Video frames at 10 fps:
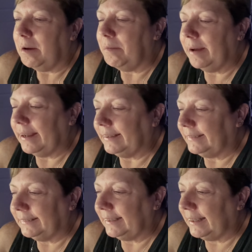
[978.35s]
But
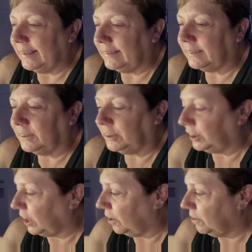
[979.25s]
it's a good
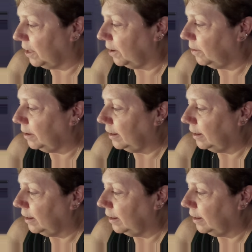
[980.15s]
show though.